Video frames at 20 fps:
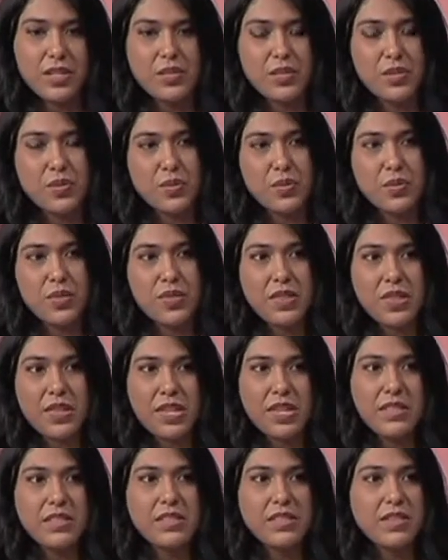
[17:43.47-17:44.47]
certain
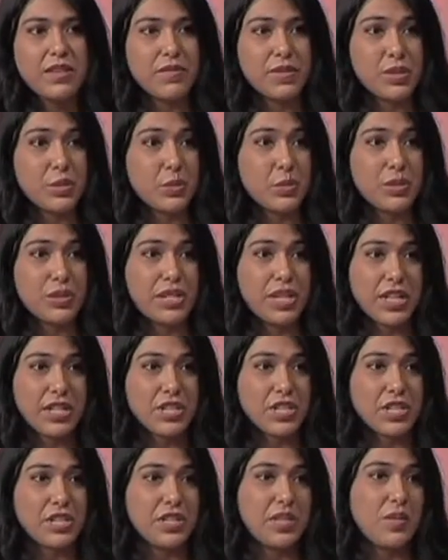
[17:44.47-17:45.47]
things give us
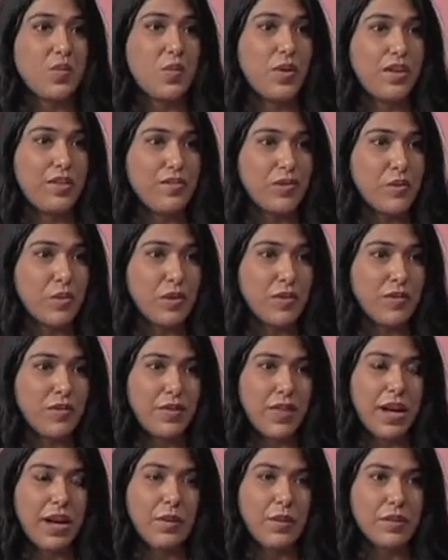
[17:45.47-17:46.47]
protection, and one of mm-hmm. them are
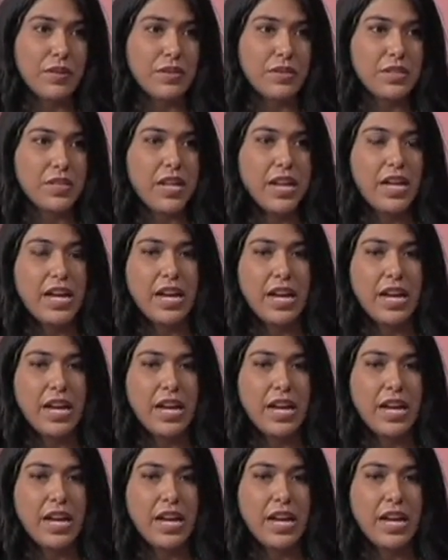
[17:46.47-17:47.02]
flowers.